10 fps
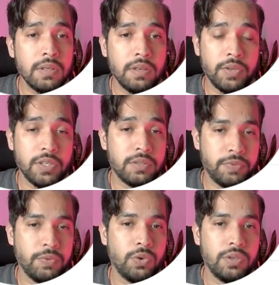because
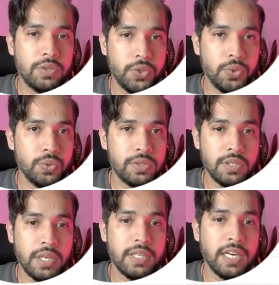we want to use
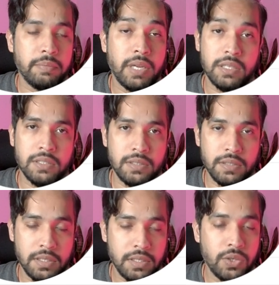that managed
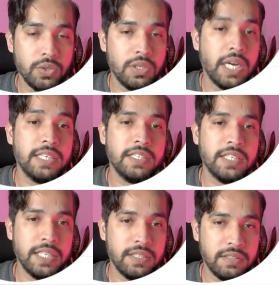the
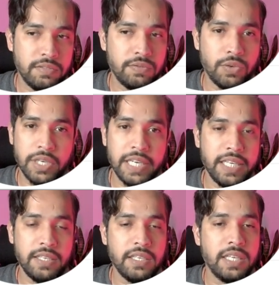identity for any
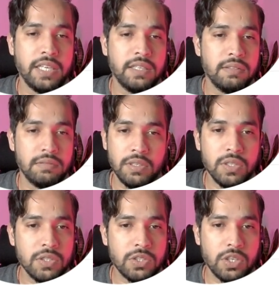
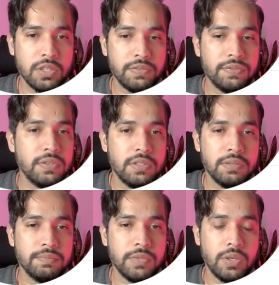sort of
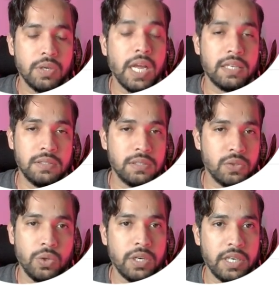access
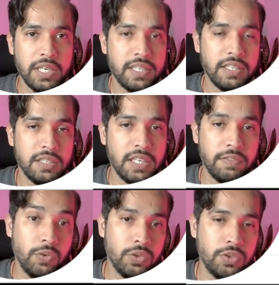or anything that we
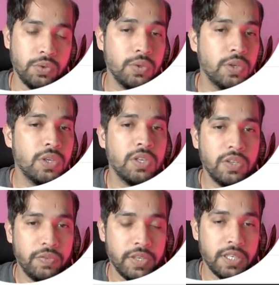want to do.
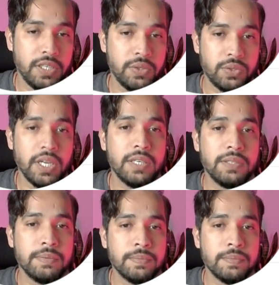We can use that.